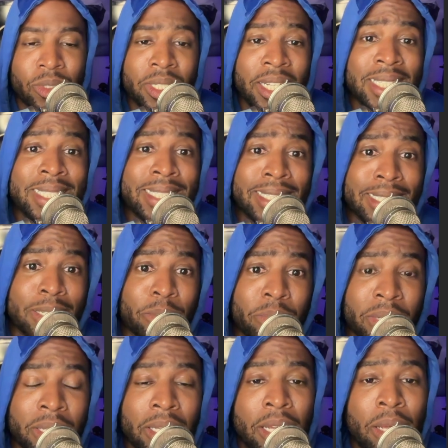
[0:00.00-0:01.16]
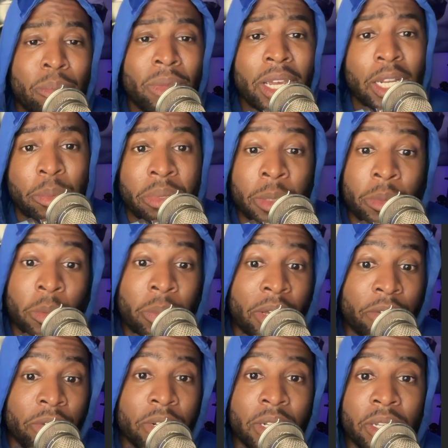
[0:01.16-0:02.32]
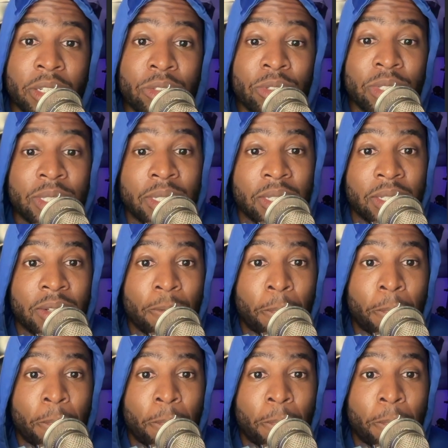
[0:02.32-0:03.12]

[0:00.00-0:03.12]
not stealing, but making the people pay for the electricity